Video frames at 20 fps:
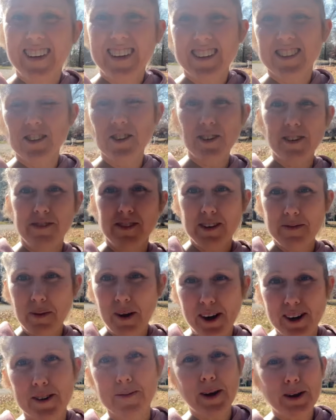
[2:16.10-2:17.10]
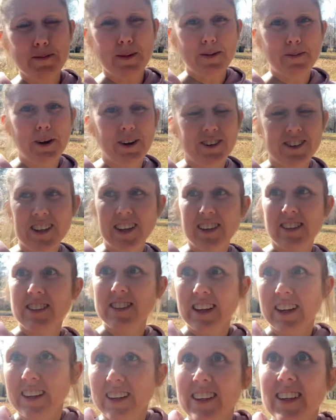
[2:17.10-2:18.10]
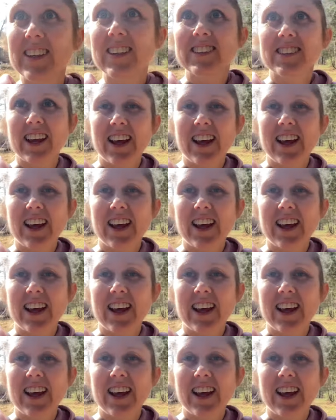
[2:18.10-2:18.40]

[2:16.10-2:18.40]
So the fun part about my parents' house is